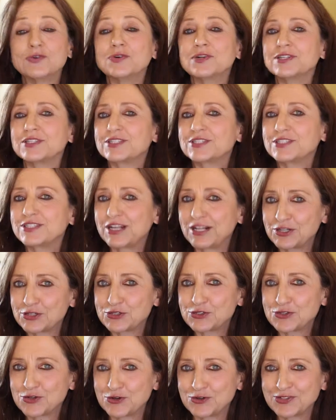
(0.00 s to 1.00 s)
or cell
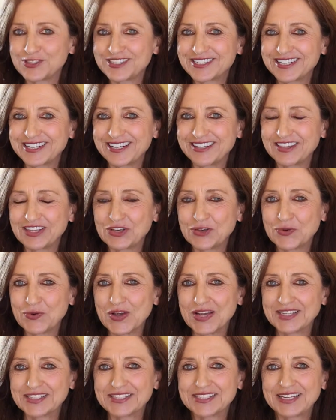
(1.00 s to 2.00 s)
salts in the
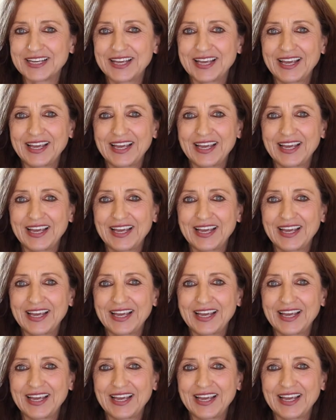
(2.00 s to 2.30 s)
US